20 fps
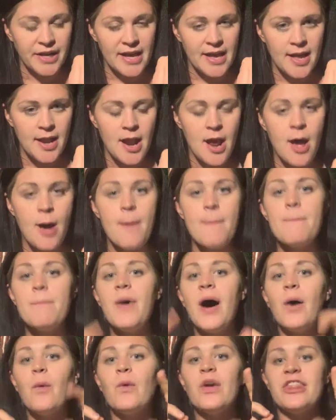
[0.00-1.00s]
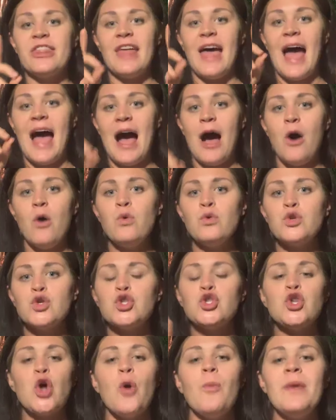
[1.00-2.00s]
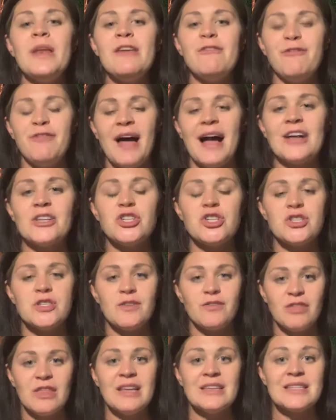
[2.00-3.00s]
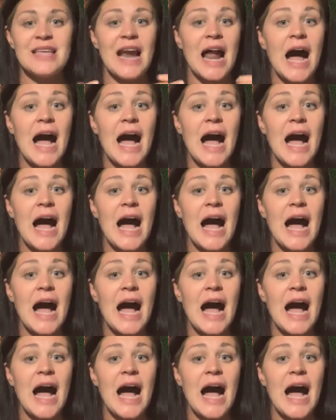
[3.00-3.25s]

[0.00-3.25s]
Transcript: it, but without so many factors of things that